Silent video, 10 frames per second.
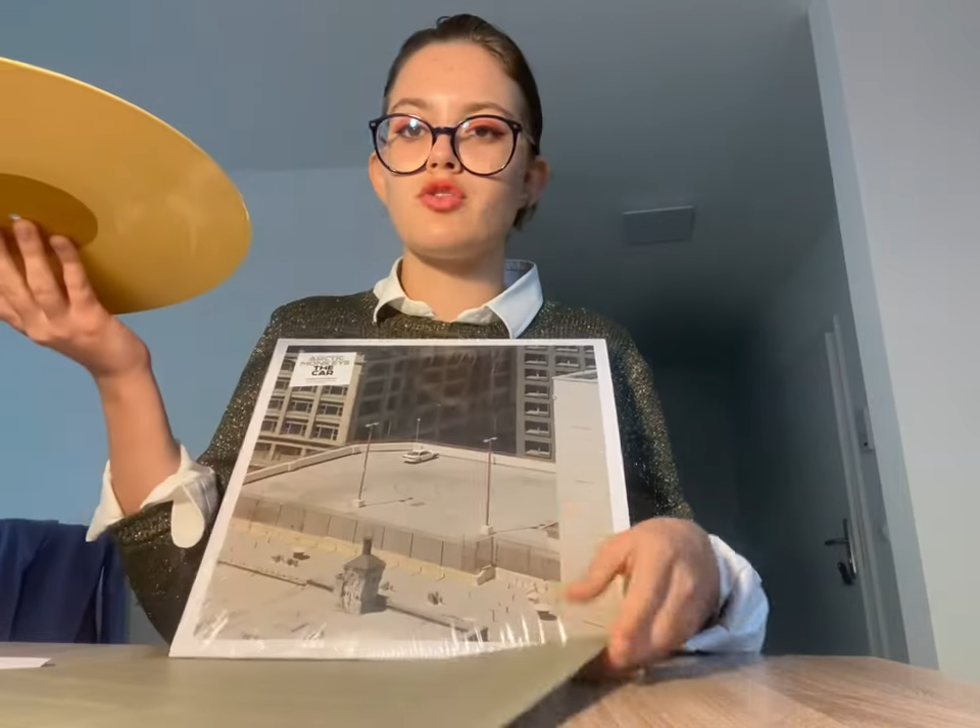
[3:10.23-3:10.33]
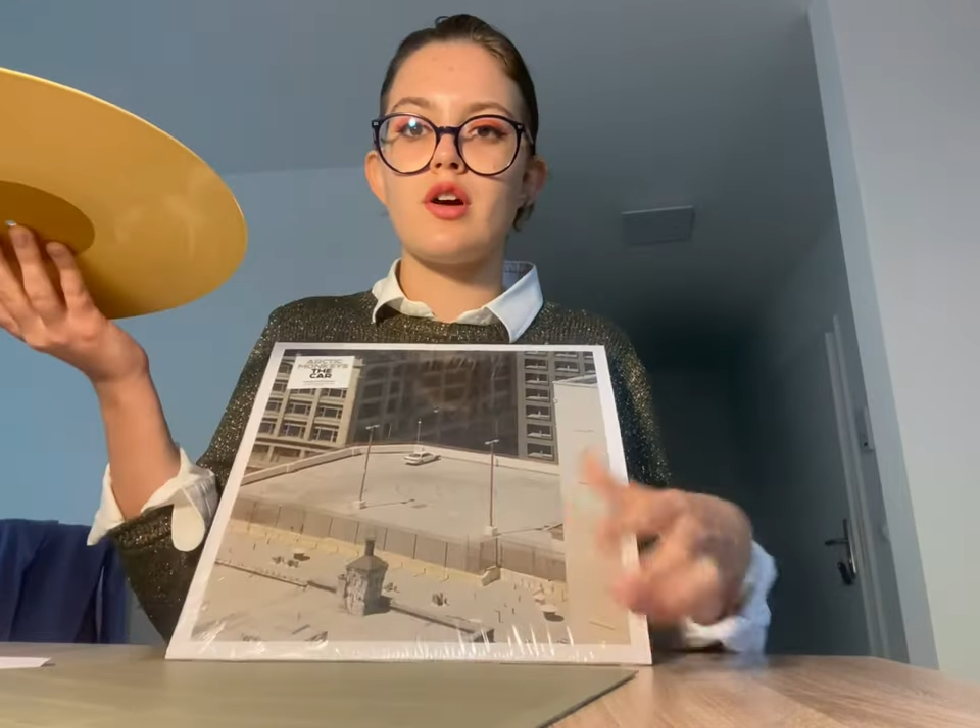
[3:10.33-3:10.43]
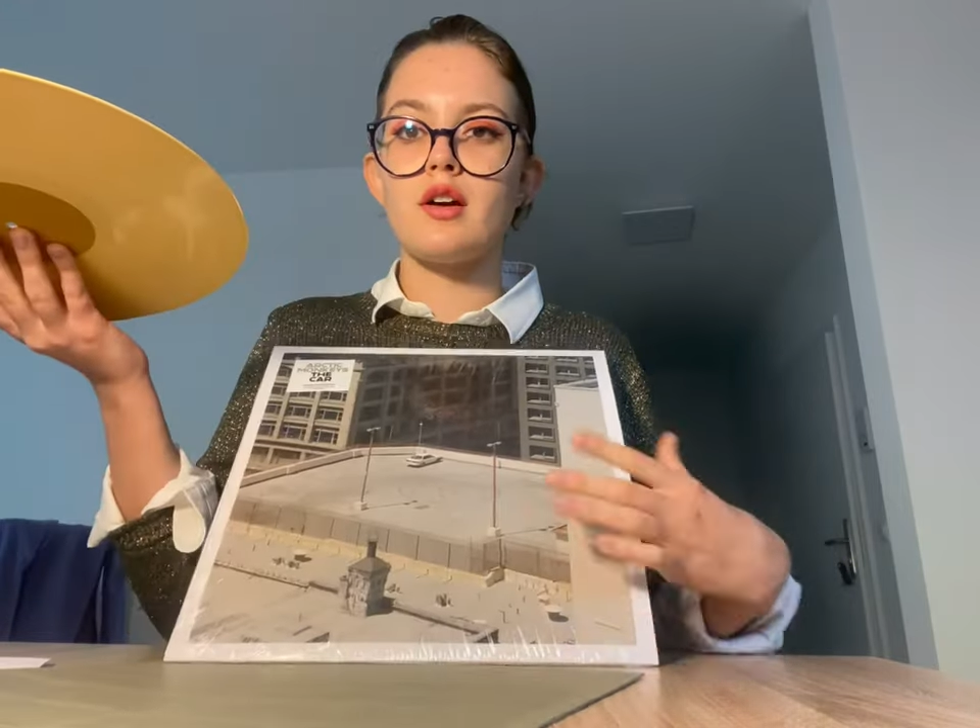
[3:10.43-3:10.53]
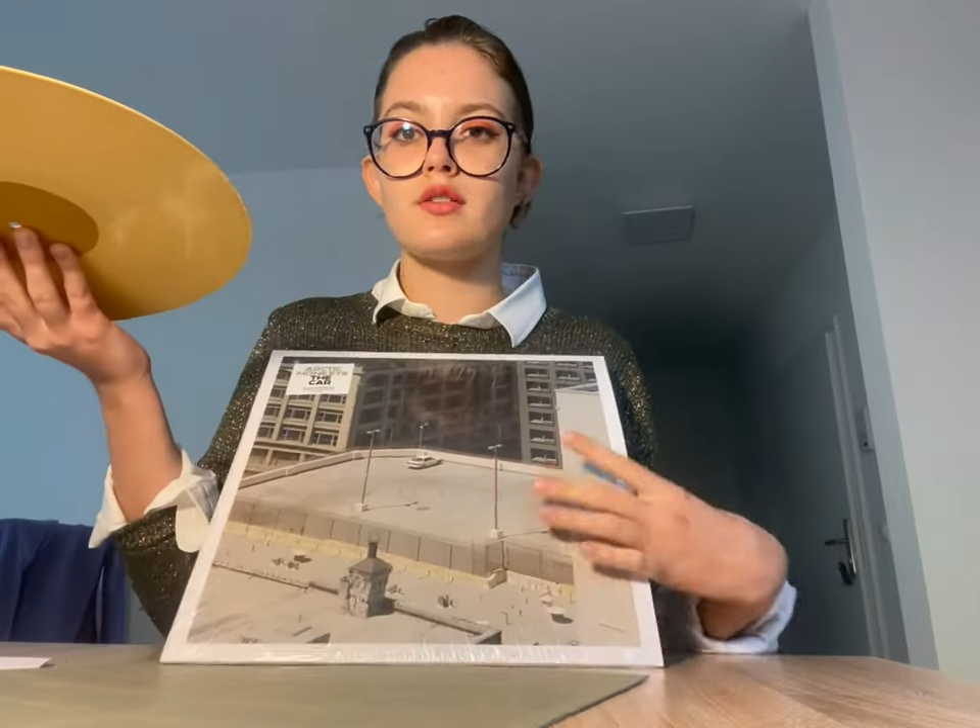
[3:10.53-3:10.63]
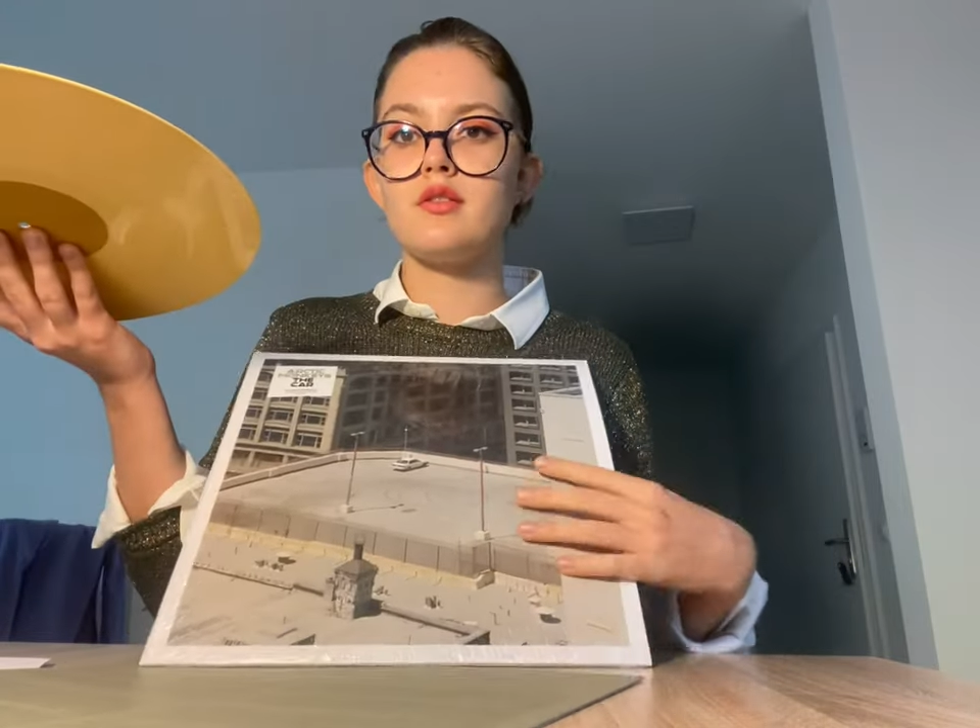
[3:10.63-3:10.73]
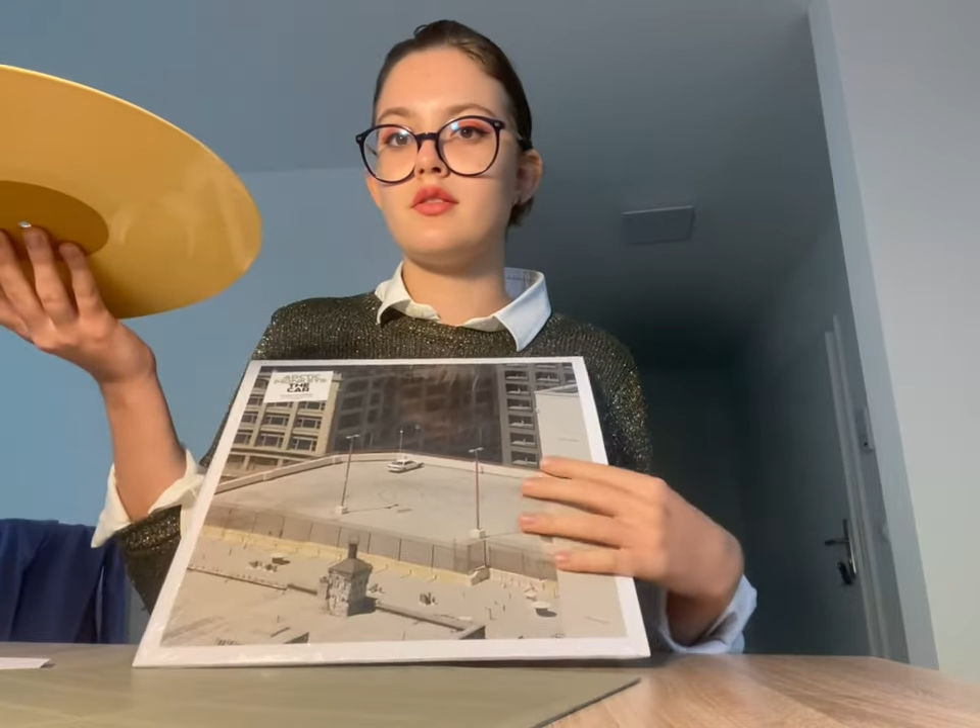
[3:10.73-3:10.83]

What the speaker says: tracks.